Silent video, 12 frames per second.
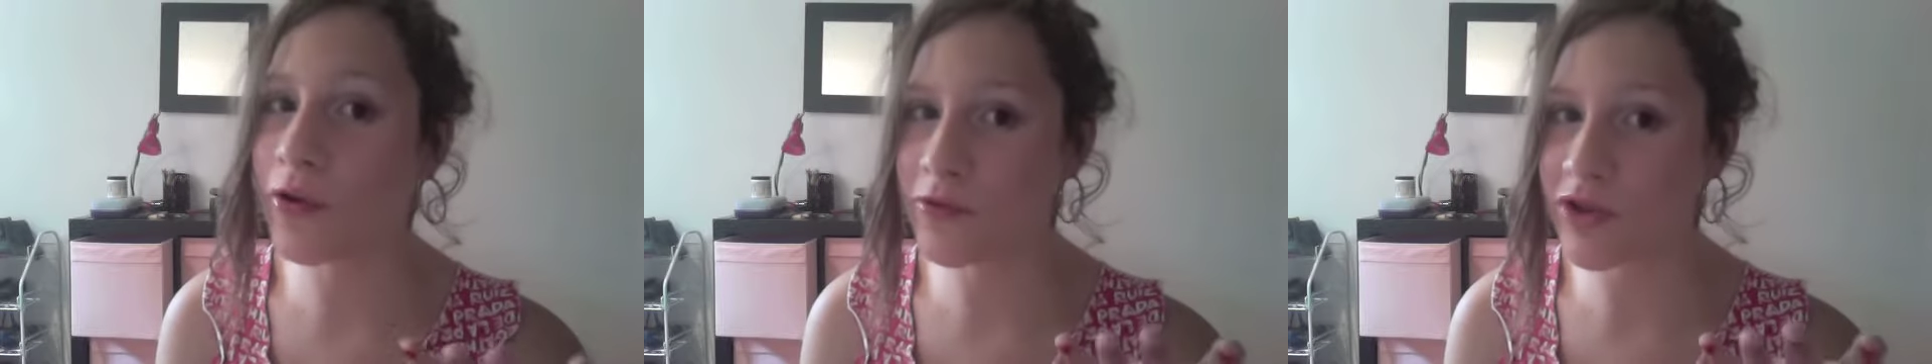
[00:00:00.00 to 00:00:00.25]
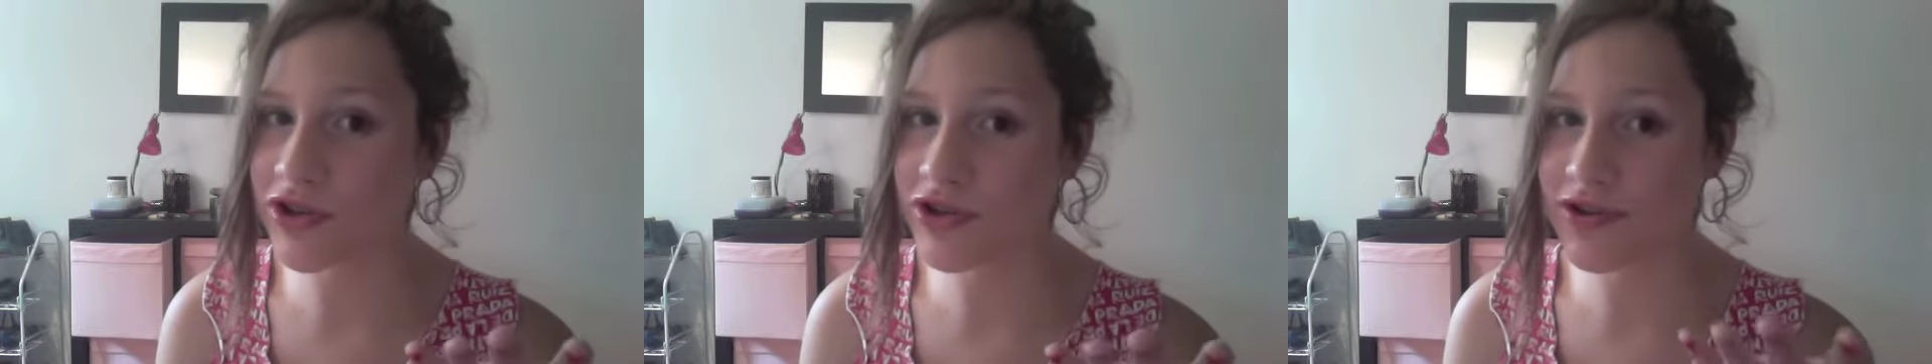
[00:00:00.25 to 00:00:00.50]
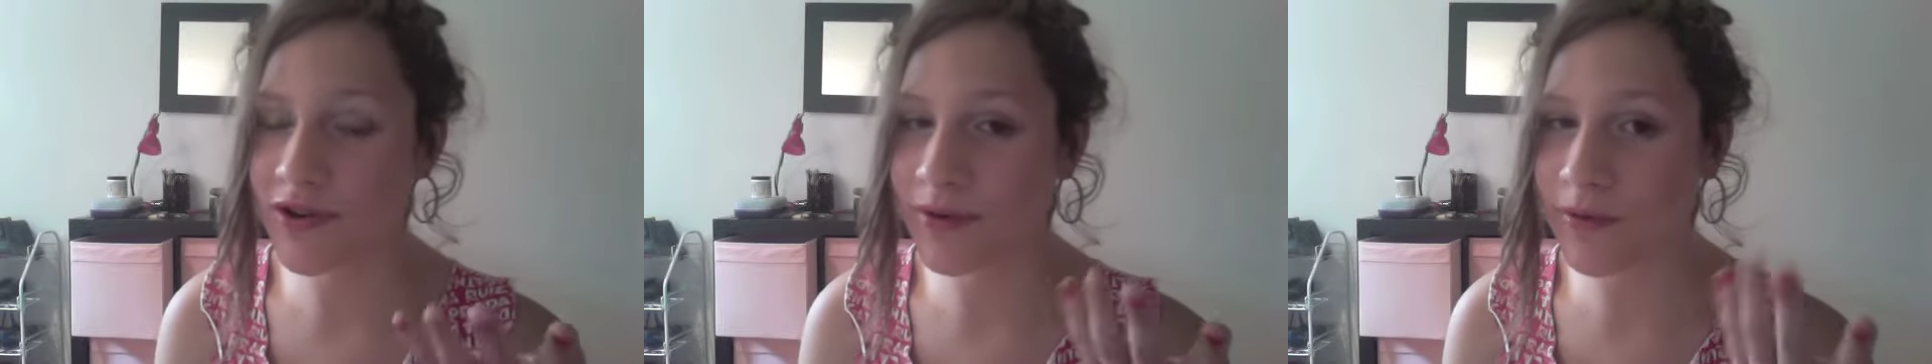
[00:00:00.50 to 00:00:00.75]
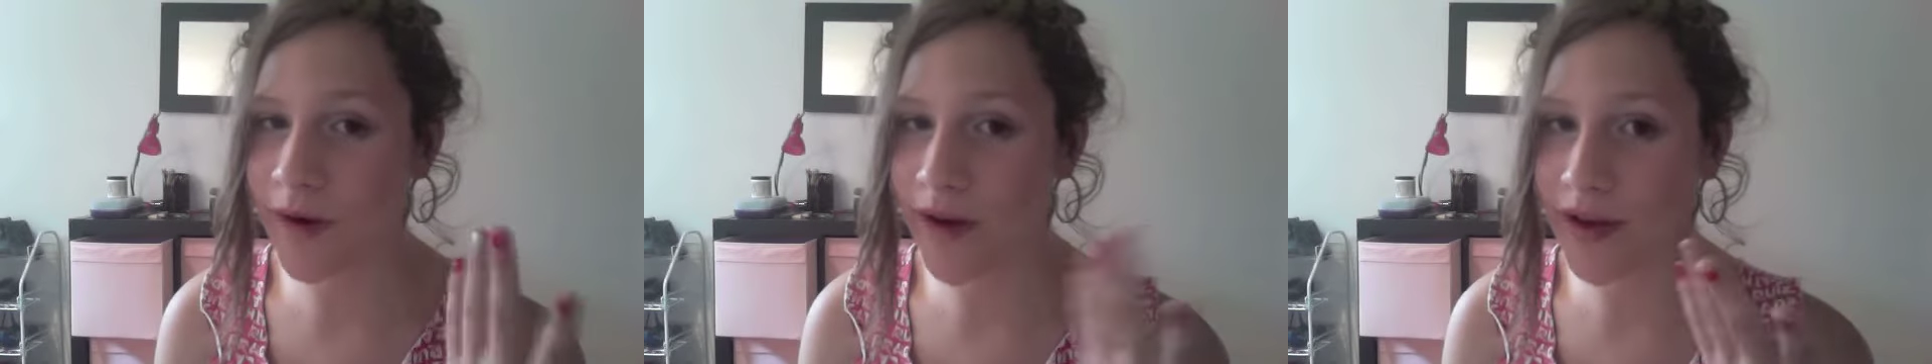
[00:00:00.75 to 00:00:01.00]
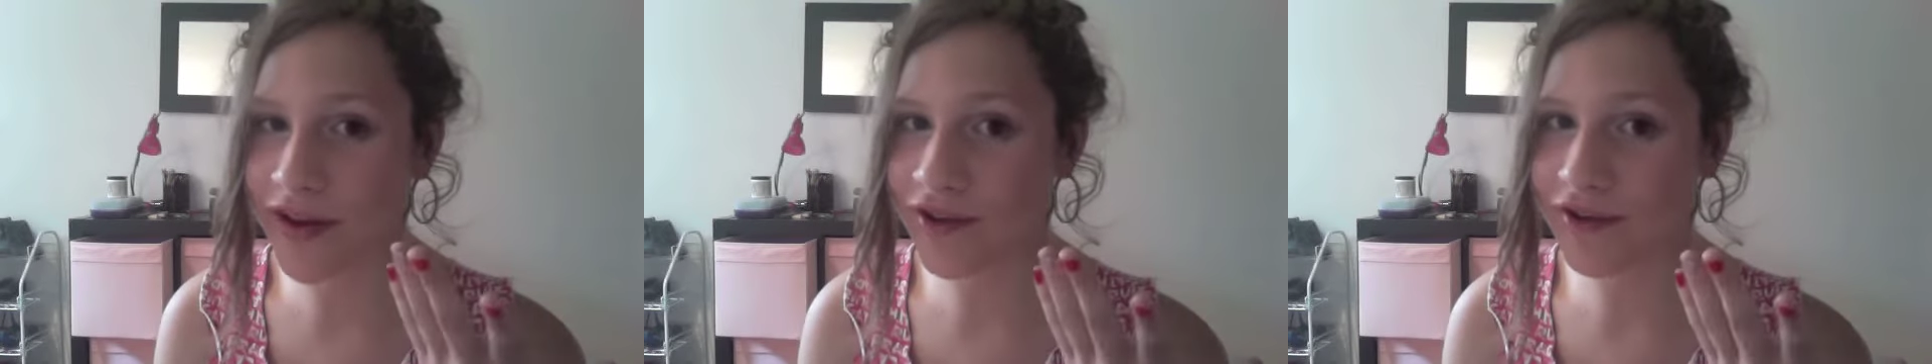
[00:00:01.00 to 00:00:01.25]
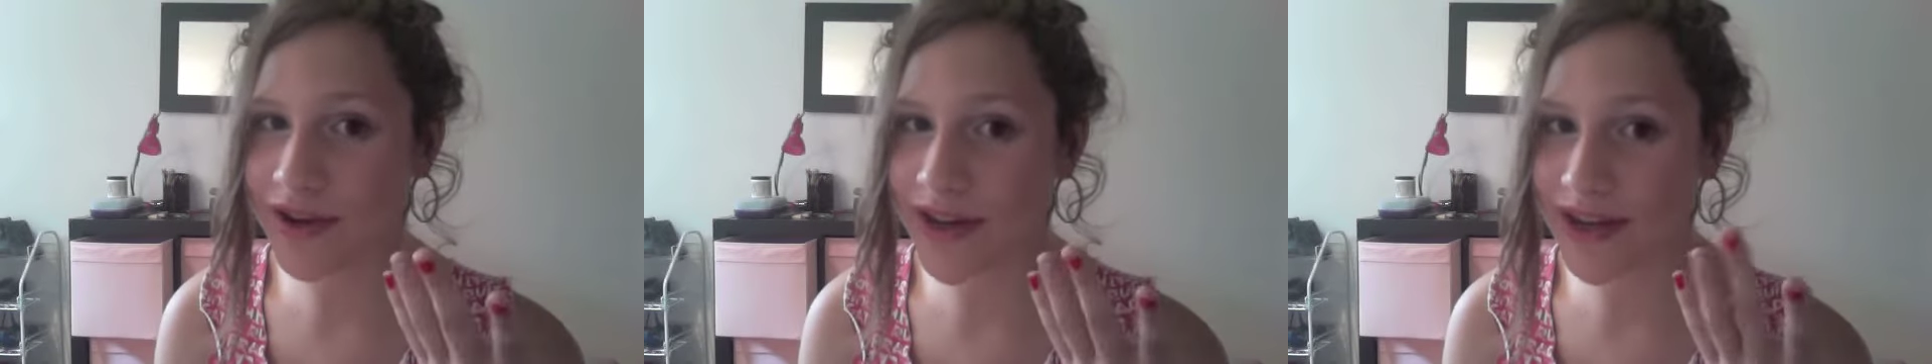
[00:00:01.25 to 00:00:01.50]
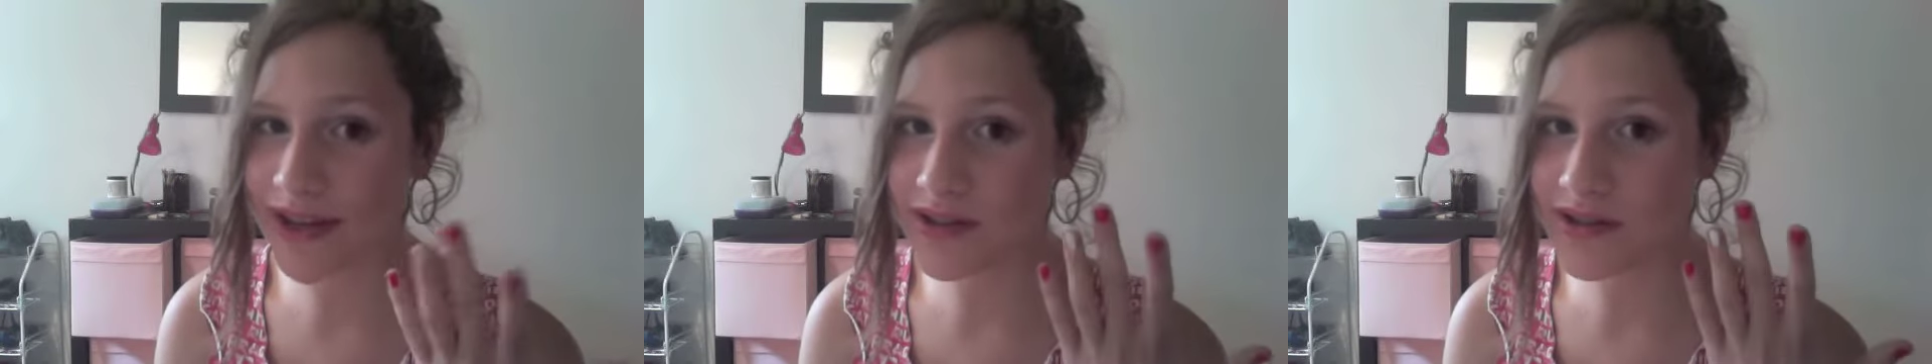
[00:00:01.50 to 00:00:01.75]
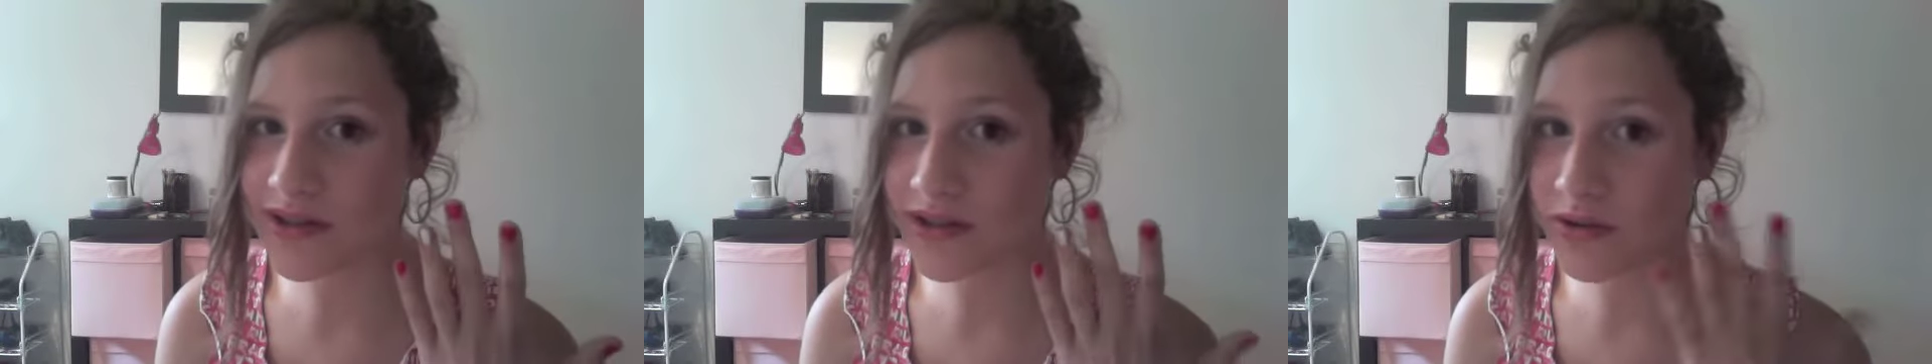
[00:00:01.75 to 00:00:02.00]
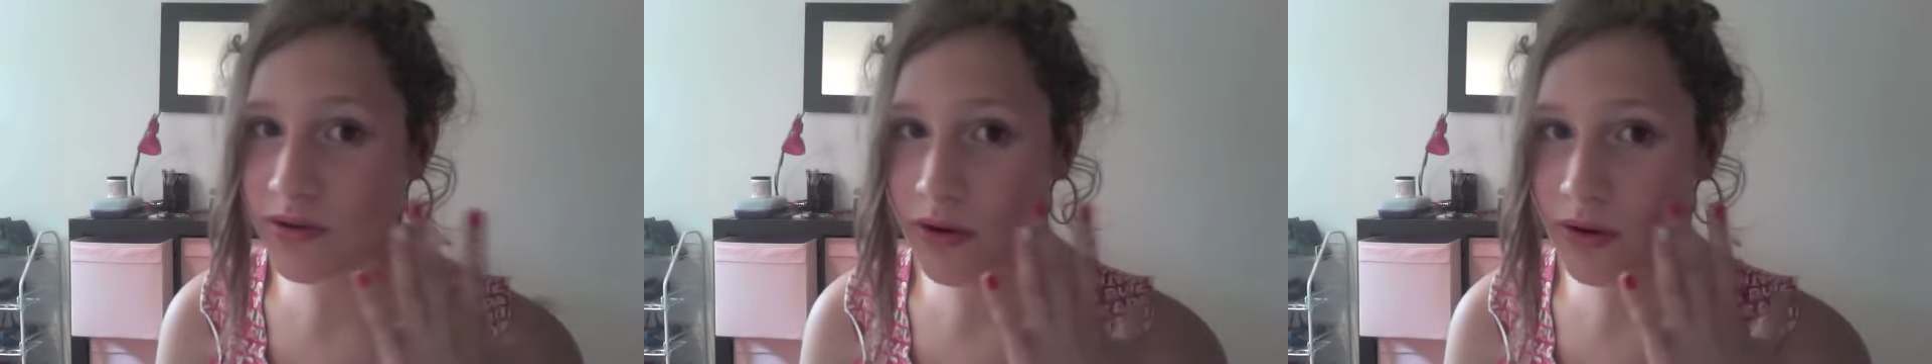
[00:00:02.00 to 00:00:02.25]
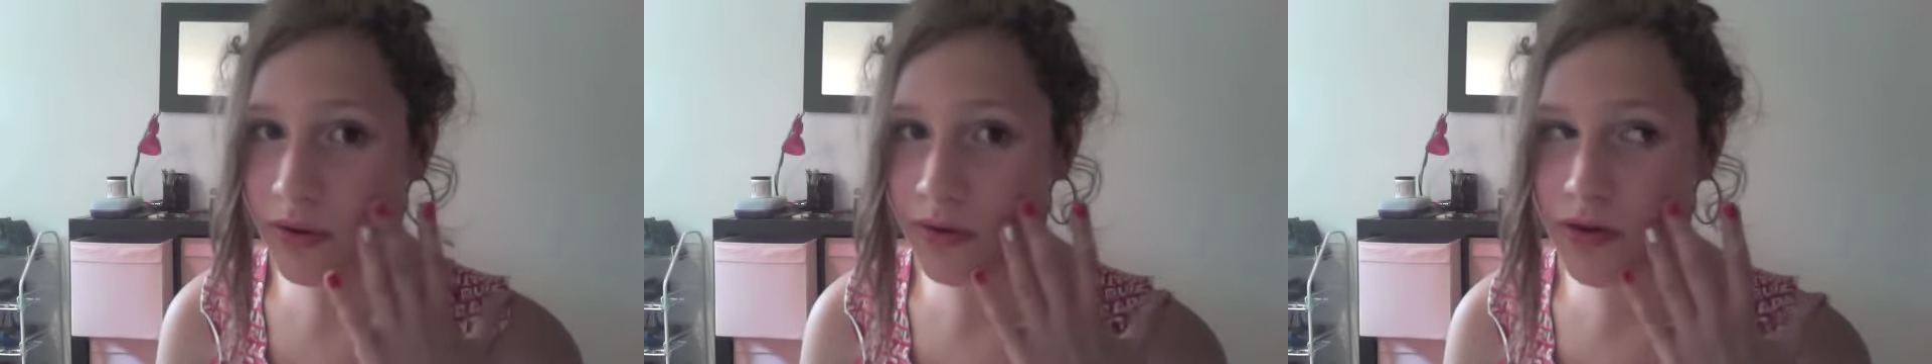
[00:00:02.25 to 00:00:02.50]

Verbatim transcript: we should know what ingredients, you know,